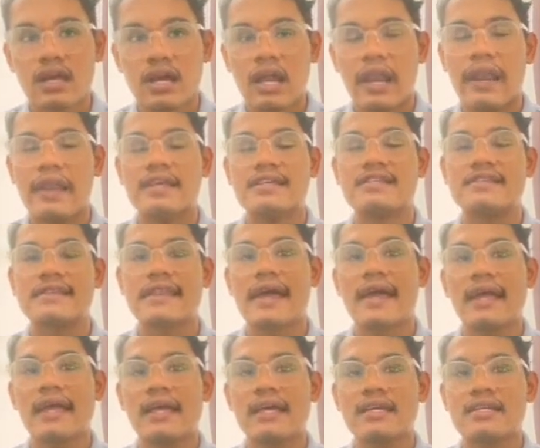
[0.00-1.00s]
the stack
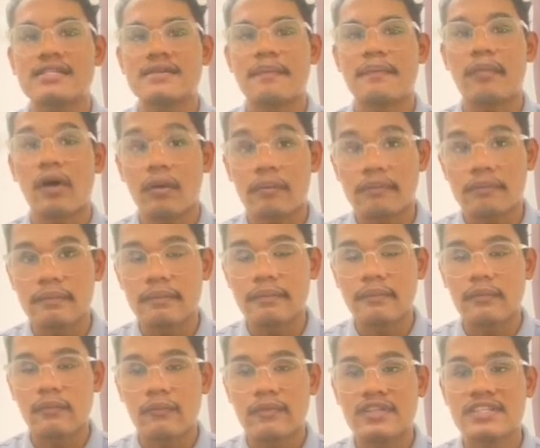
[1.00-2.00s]
is popped
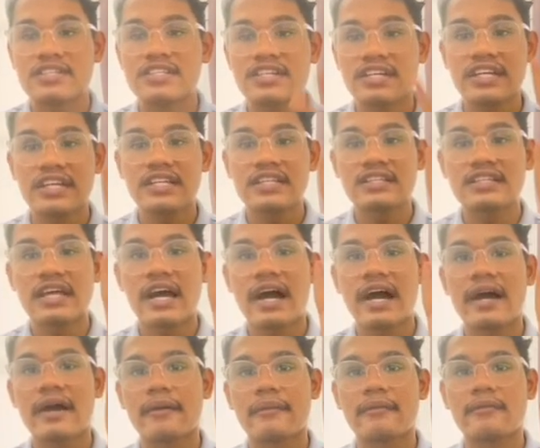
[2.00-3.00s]
3
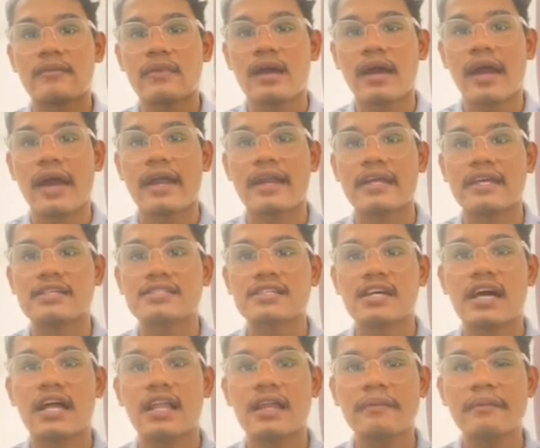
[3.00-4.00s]
times and each
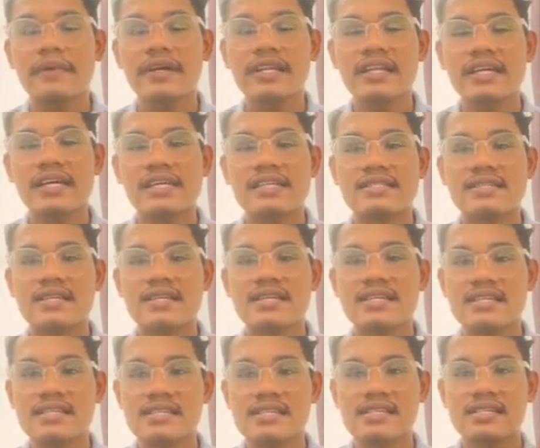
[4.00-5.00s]
element is
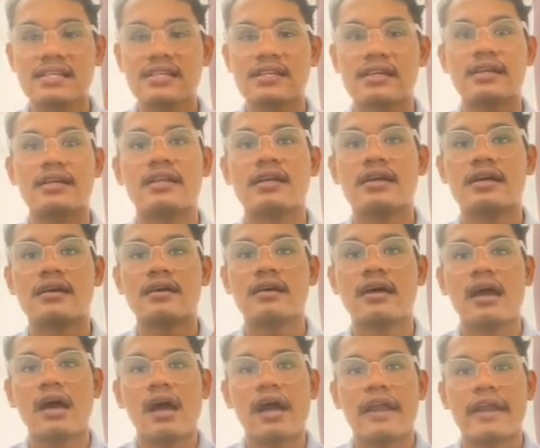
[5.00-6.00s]
inserted.
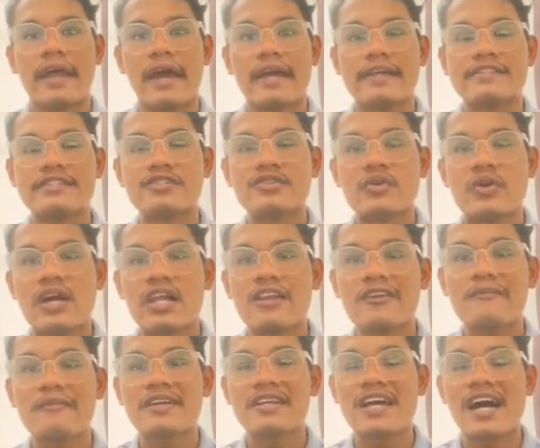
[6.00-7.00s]
Then 2
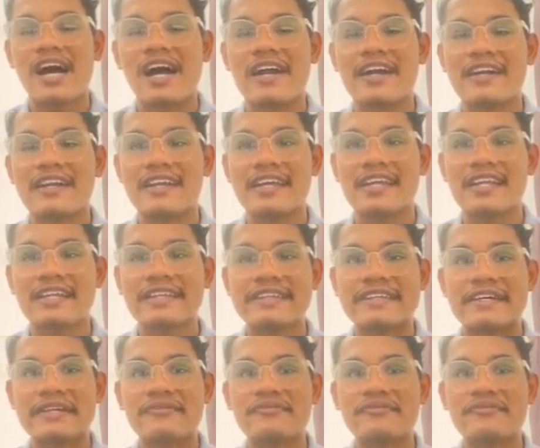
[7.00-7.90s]
elements are deleted